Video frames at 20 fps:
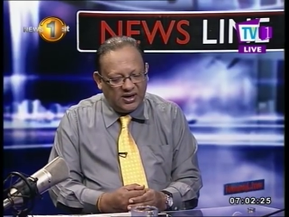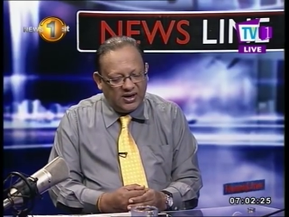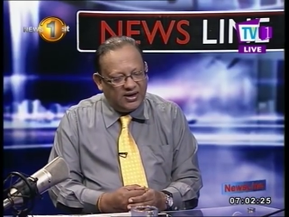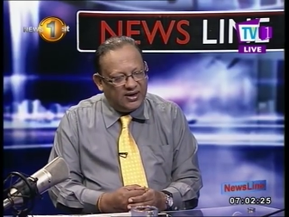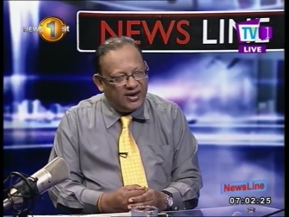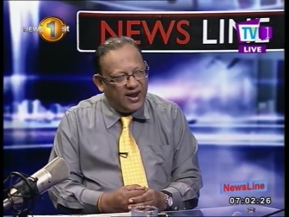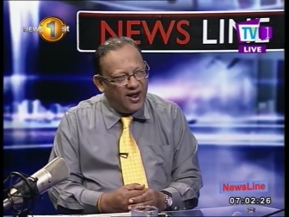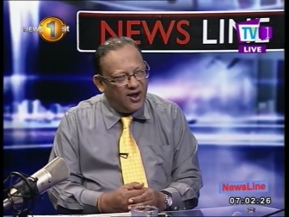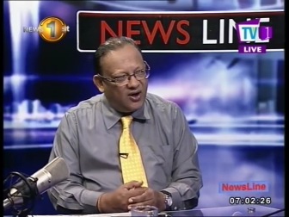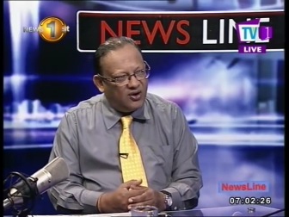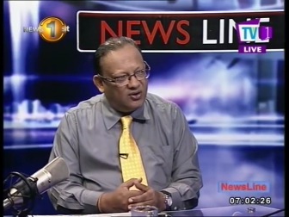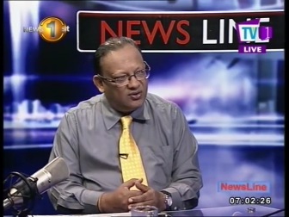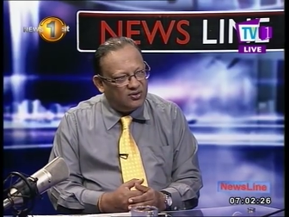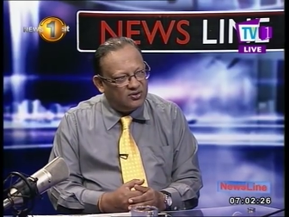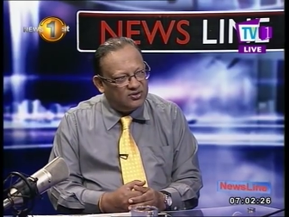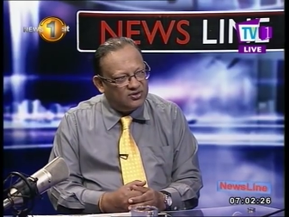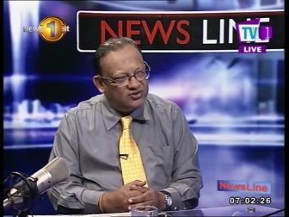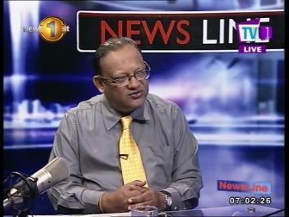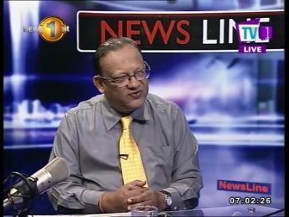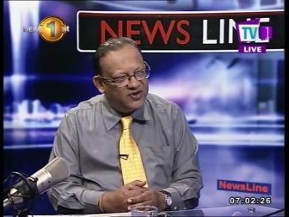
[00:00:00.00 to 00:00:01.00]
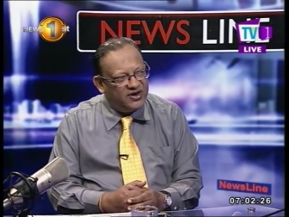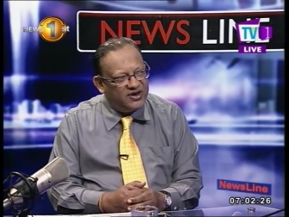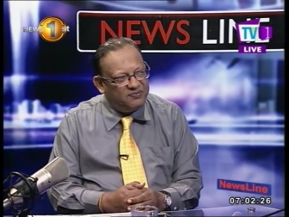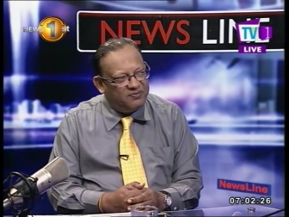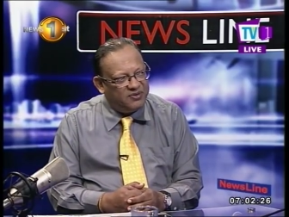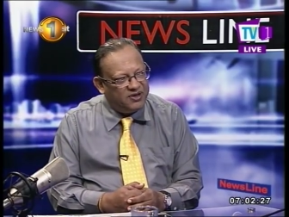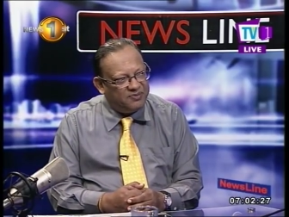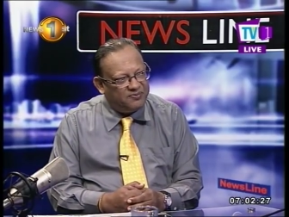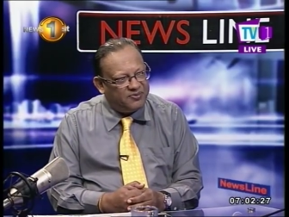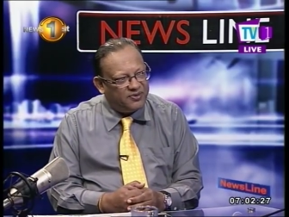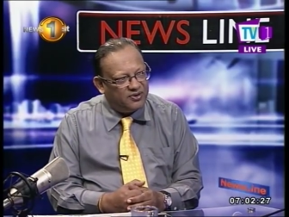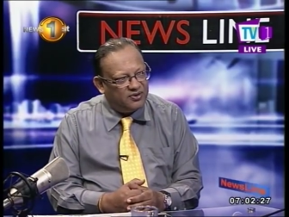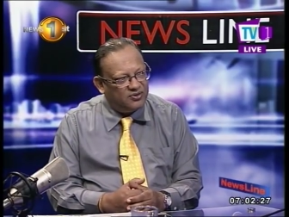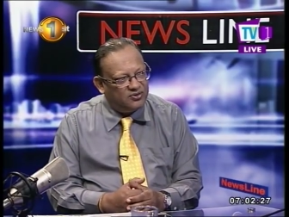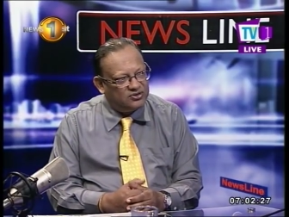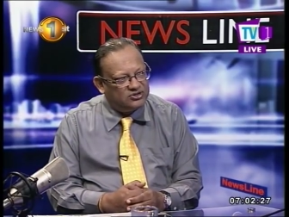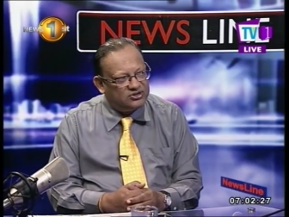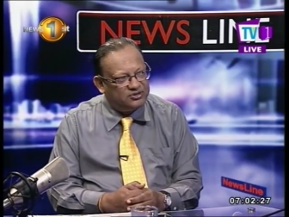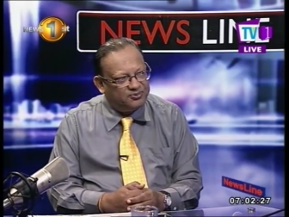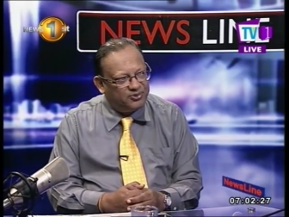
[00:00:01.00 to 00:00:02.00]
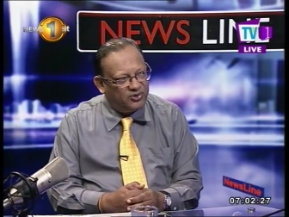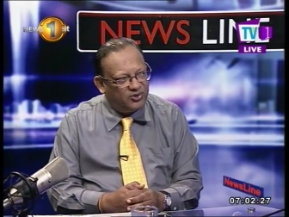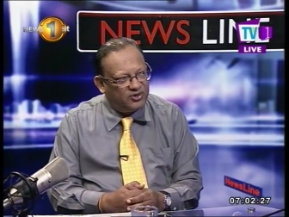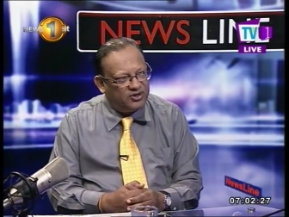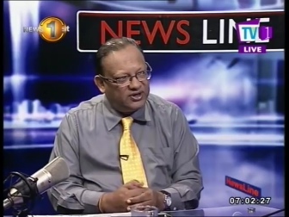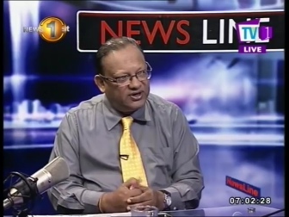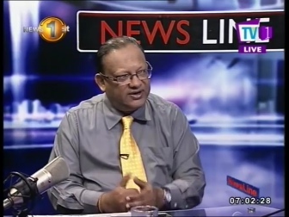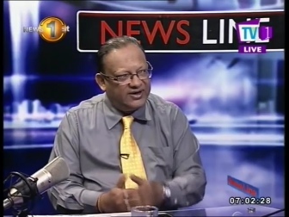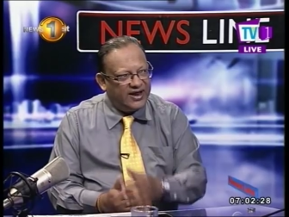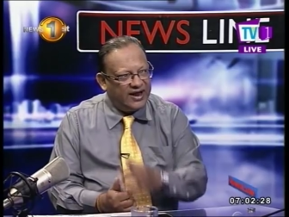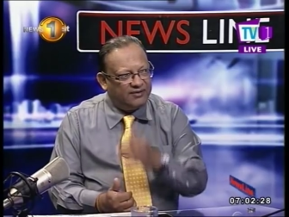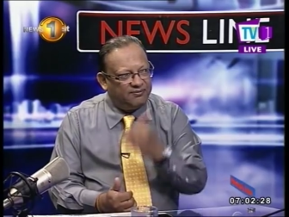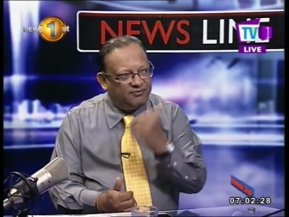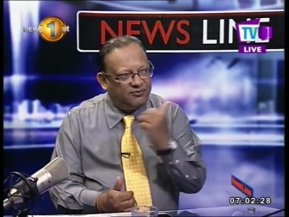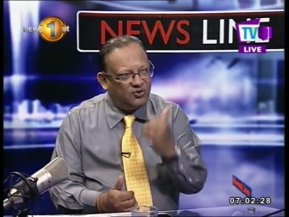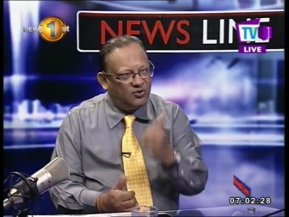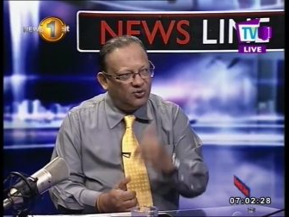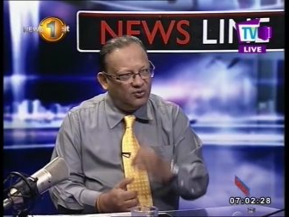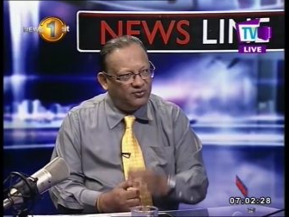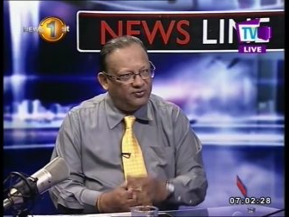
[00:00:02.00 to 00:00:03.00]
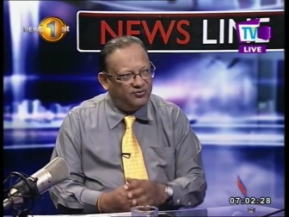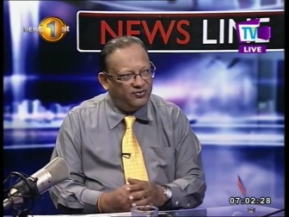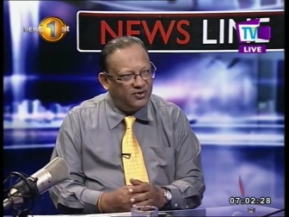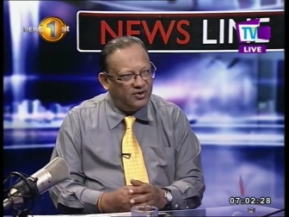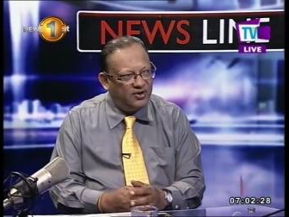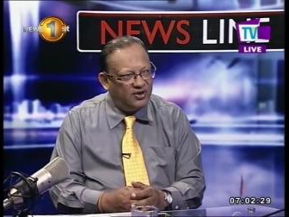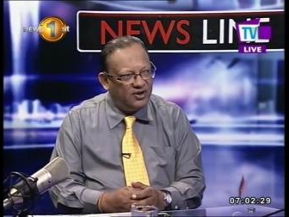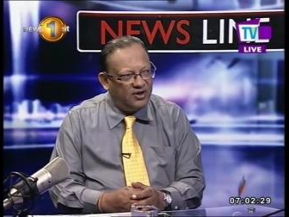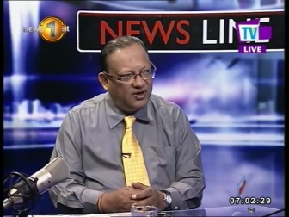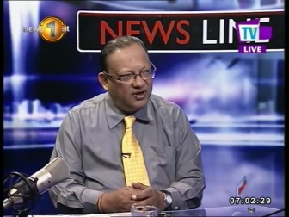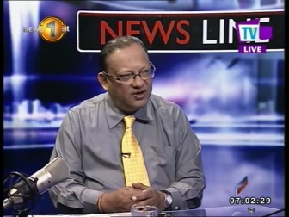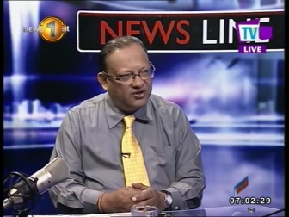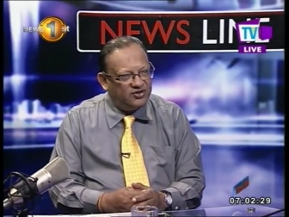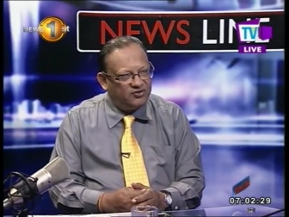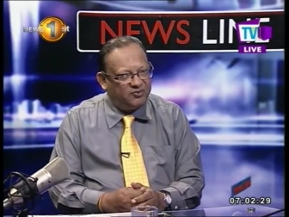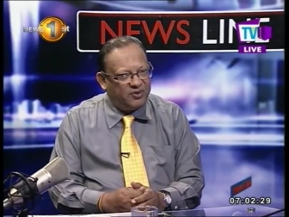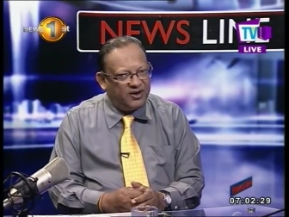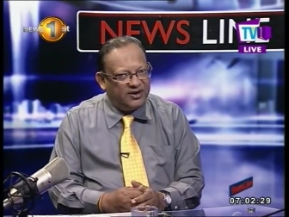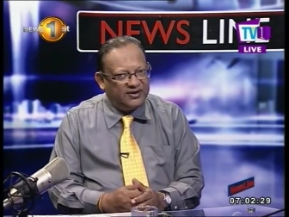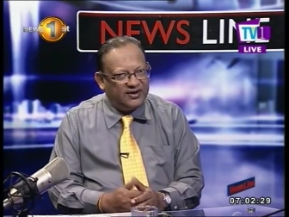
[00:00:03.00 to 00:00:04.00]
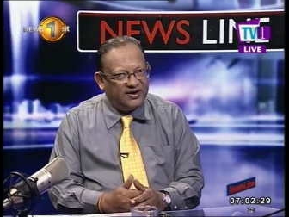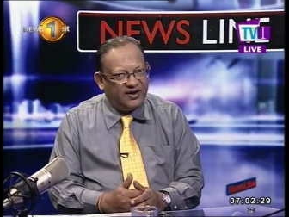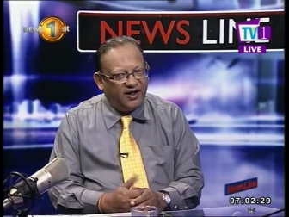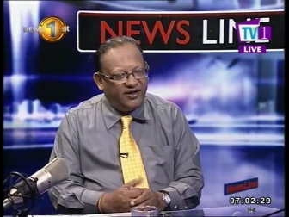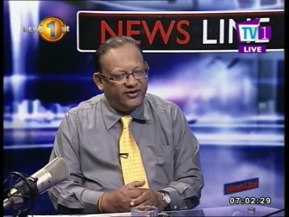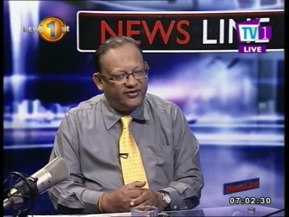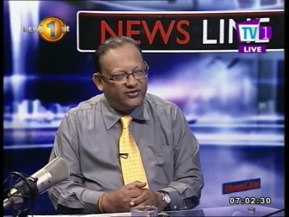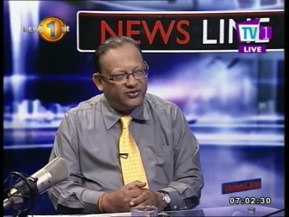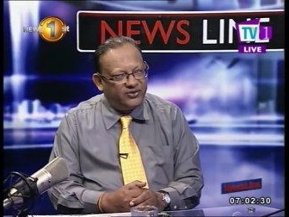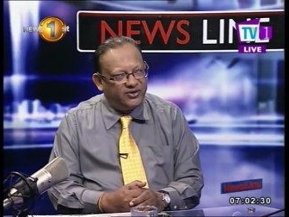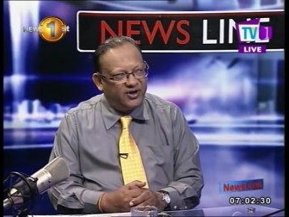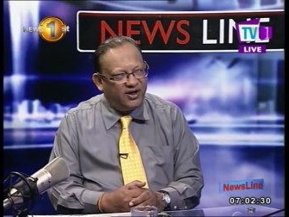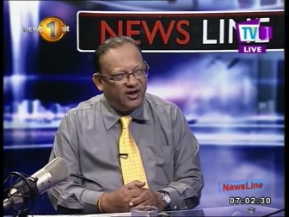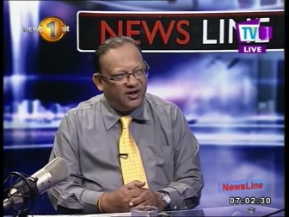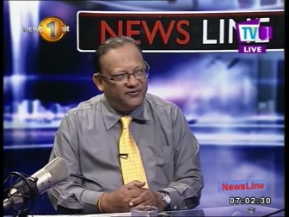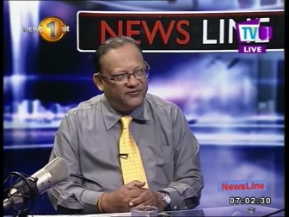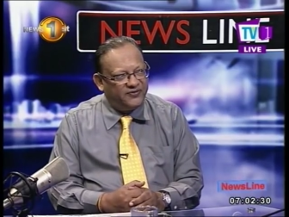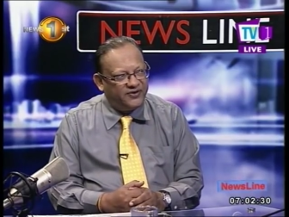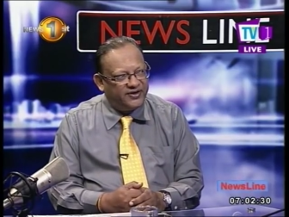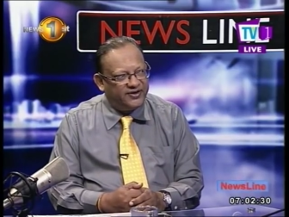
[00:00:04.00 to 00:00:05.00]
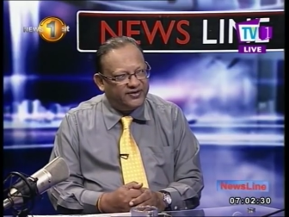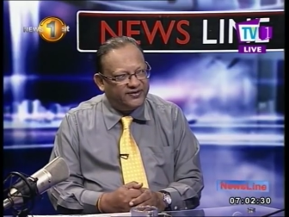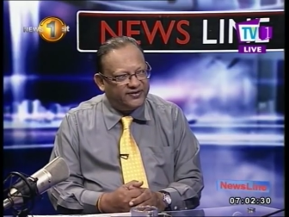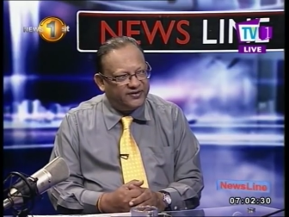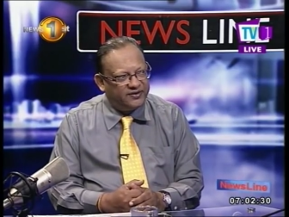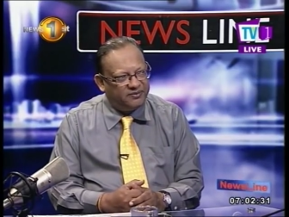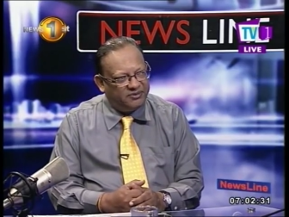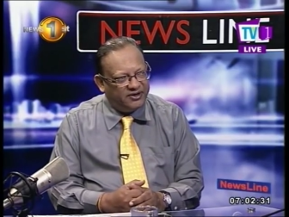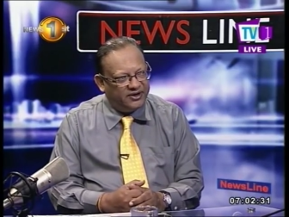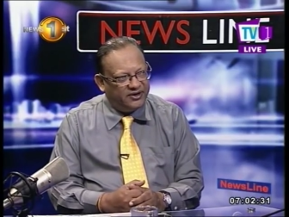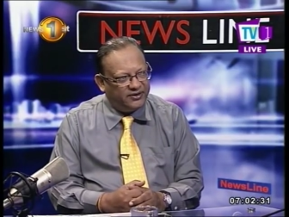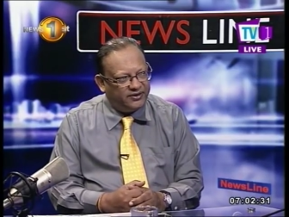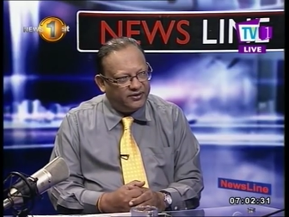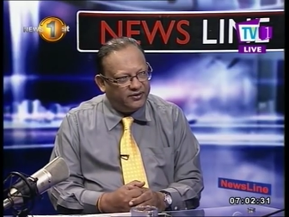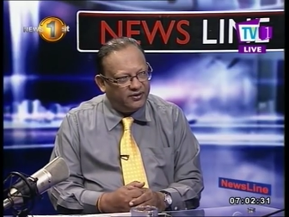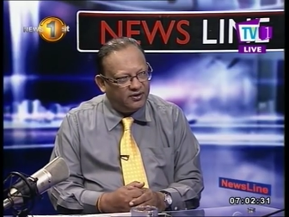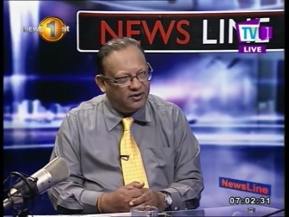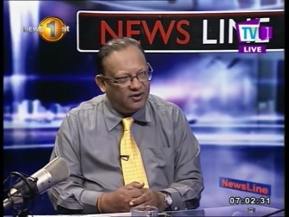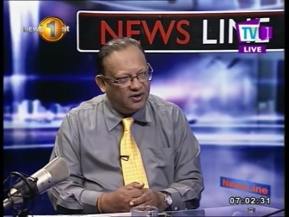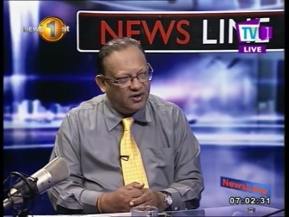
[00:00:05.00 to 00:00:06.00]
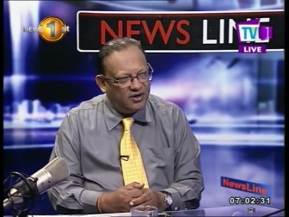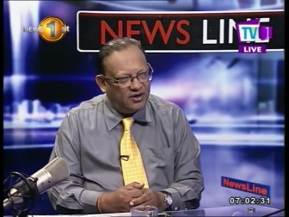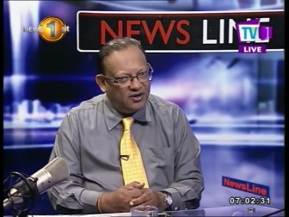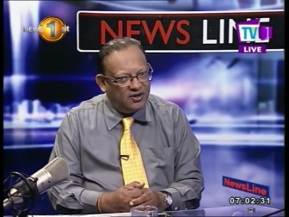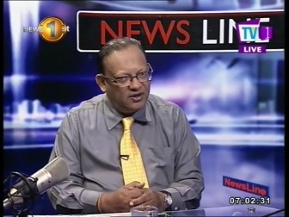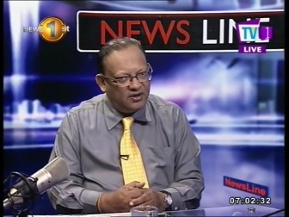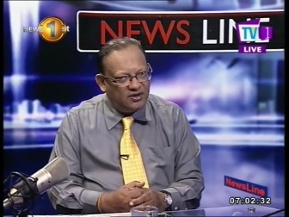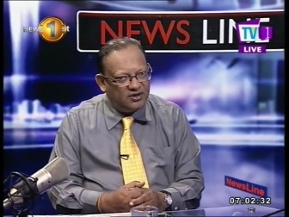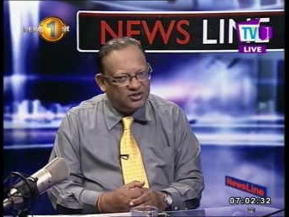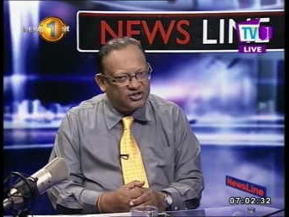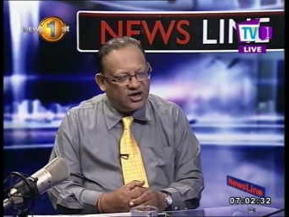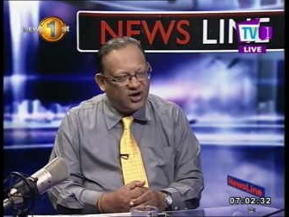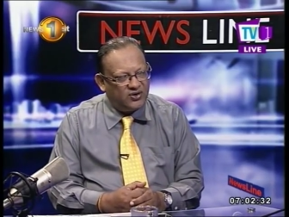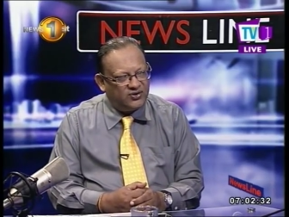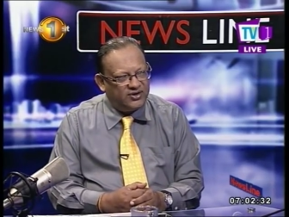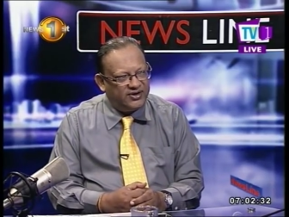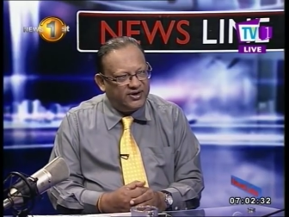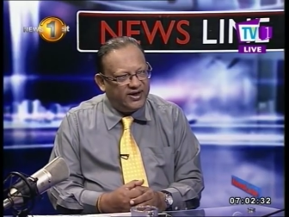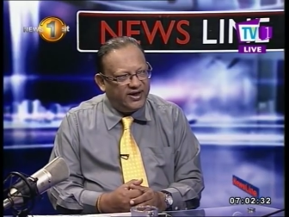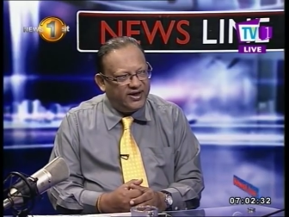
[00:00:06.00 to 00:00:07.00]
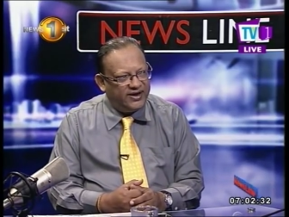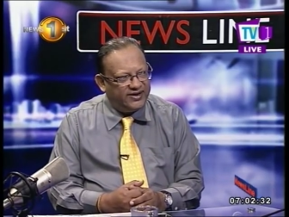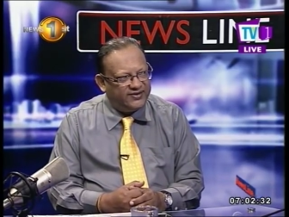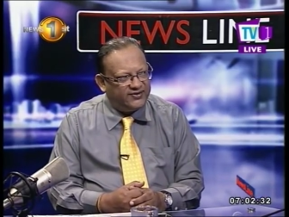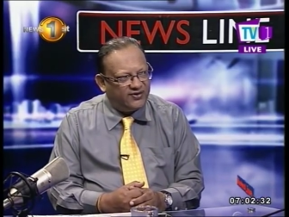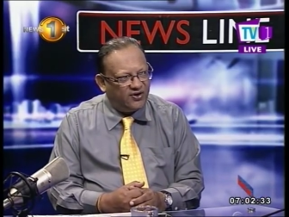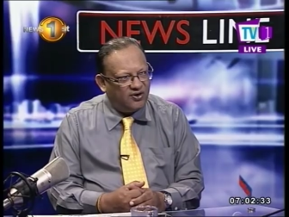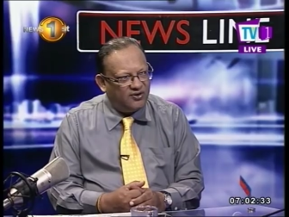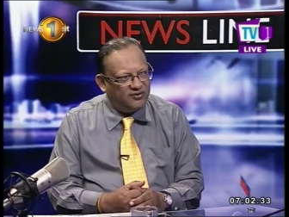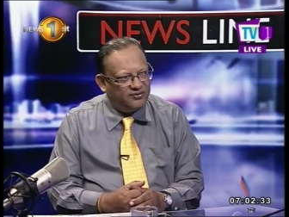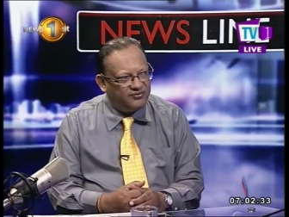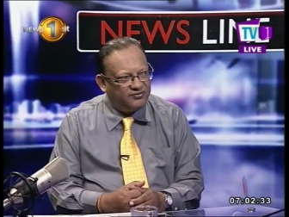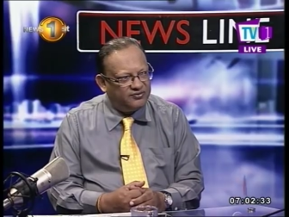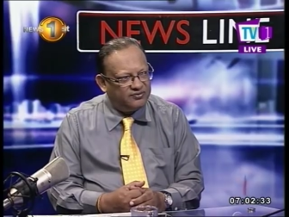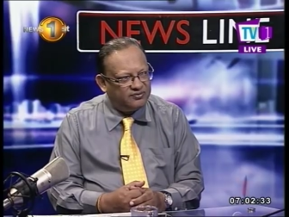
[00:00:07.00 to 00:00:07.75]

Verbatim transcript: Now, those very people who supported that move spent the last two and a half years and a bit shouting their heads off,